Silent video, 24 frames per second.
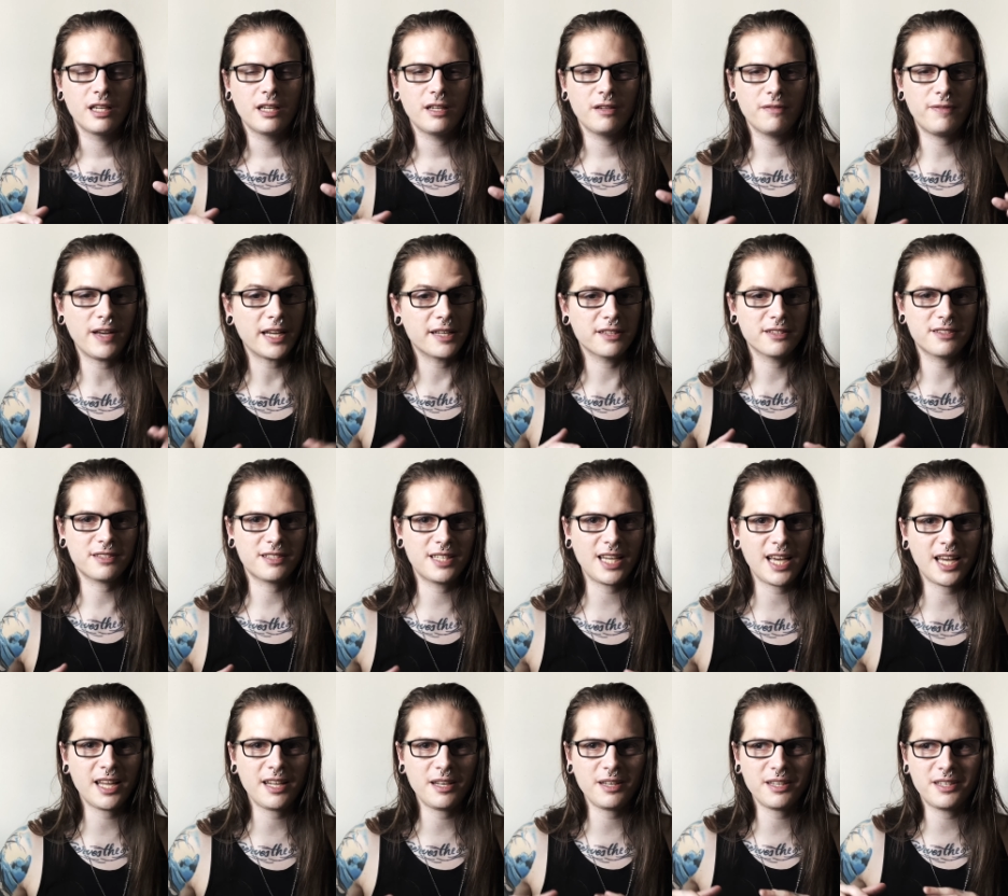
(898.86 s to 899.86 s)
if I can
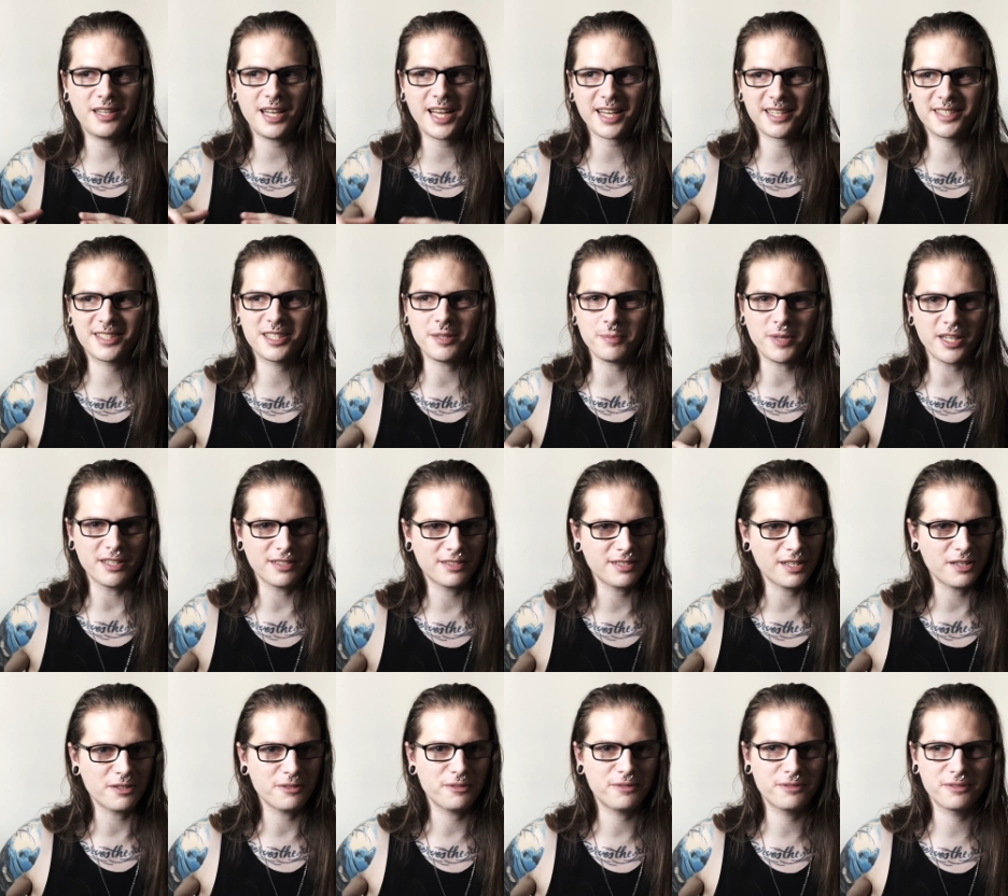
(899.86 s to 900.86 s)
stand next to
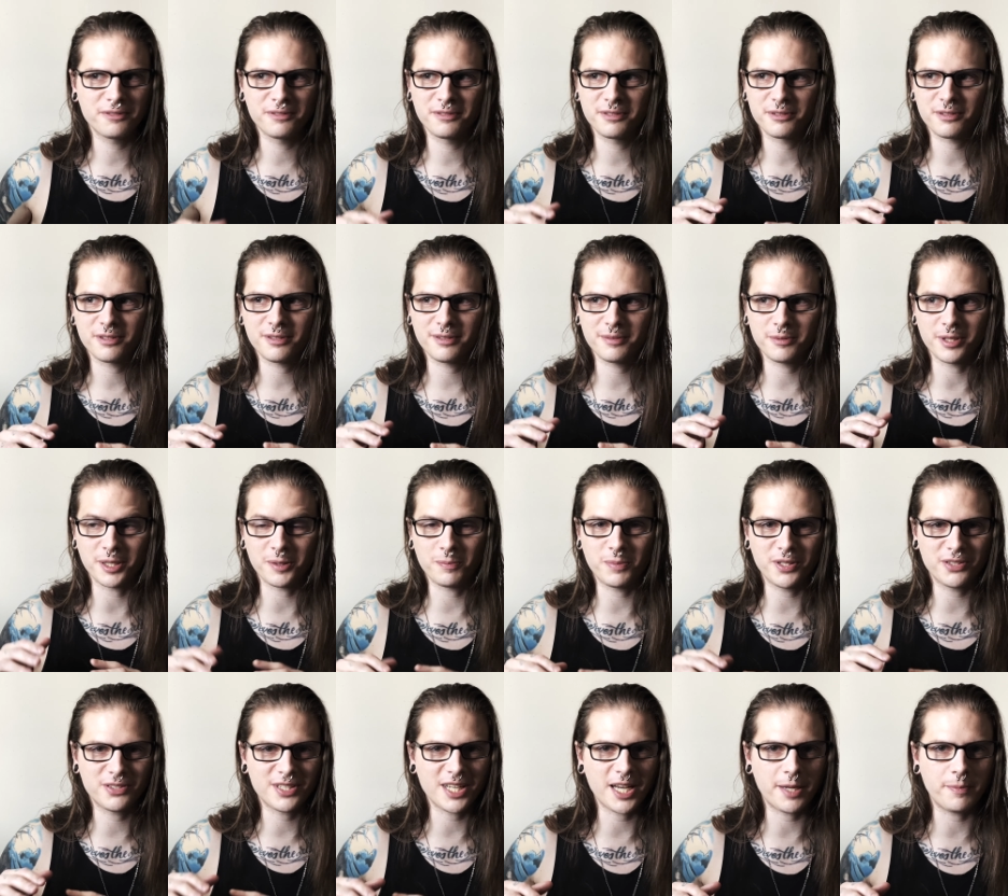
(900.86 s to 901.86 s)
myself, like
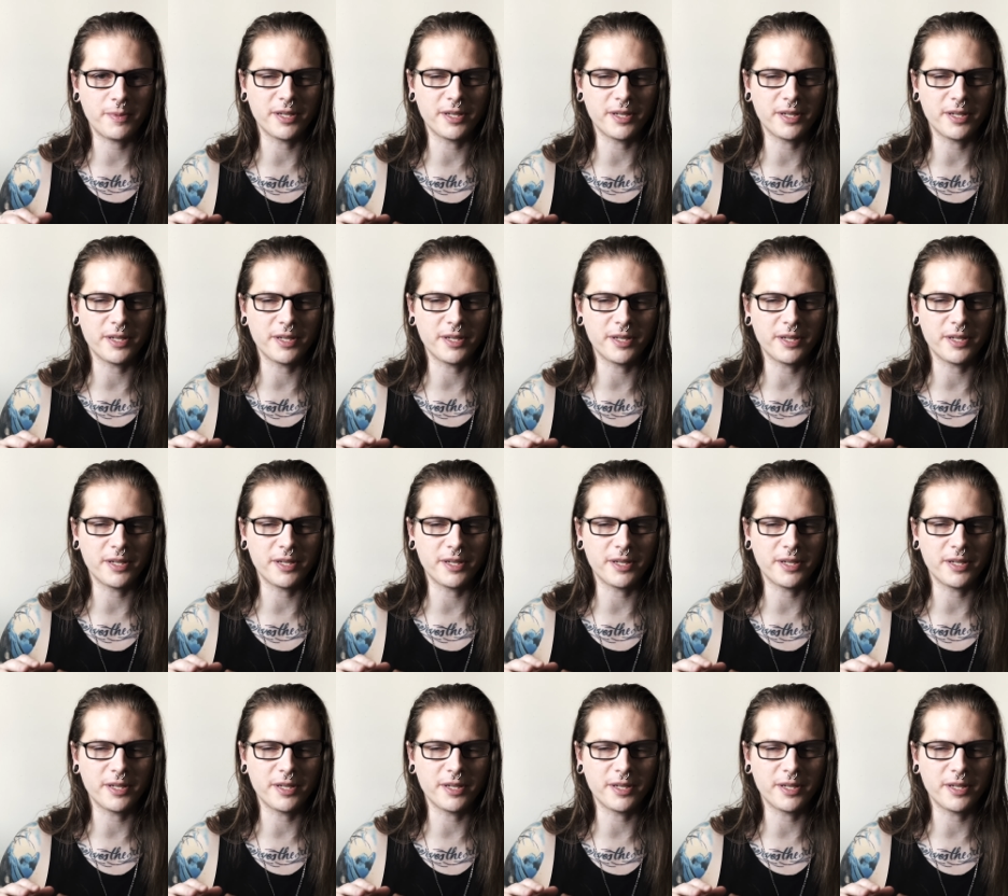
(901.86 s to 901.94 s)
beside